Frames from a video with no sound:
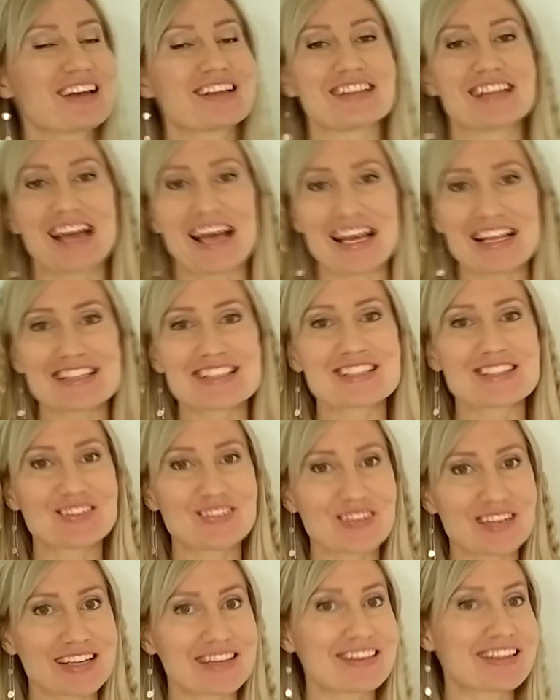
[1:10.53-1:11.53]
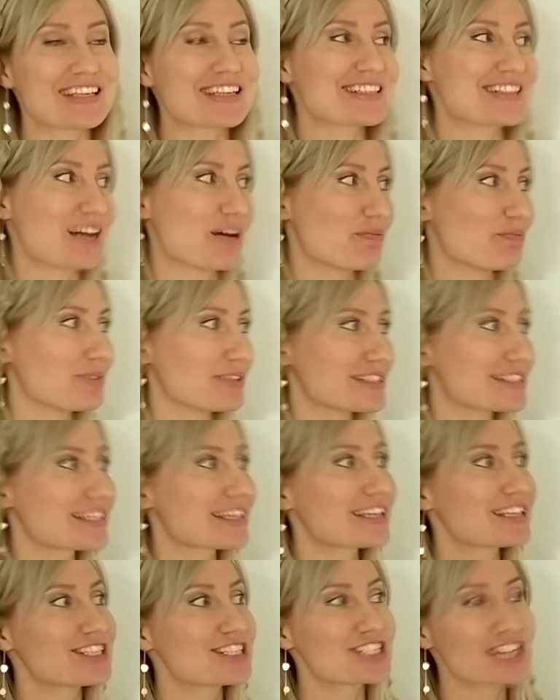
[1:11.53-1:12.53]
Let's look at the examples.
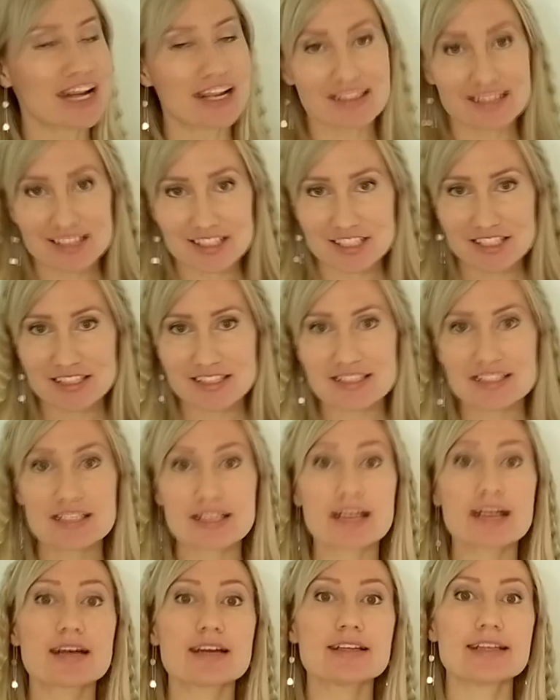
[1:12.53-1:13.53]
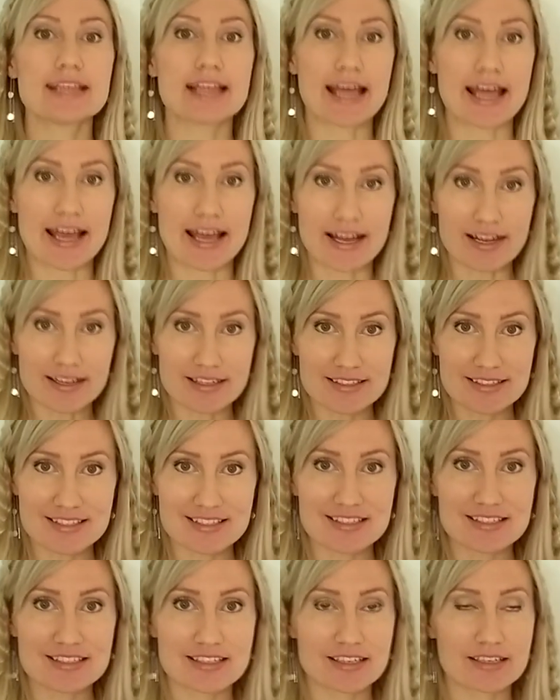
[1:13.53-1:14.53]
Conjunctions
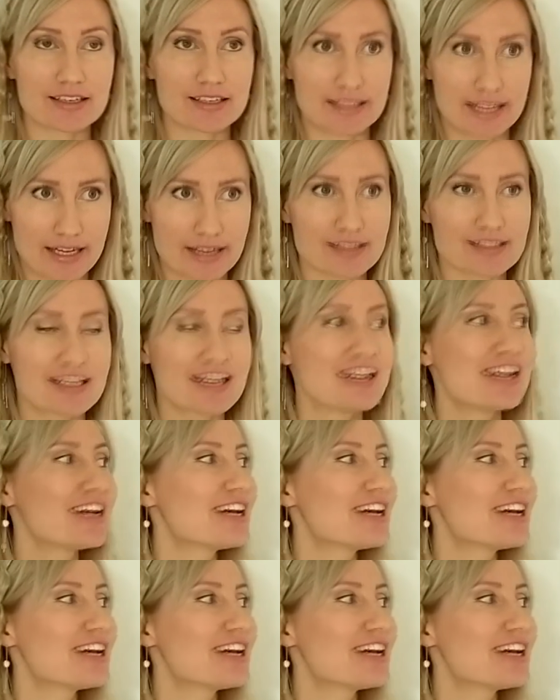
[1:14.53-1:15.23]
connect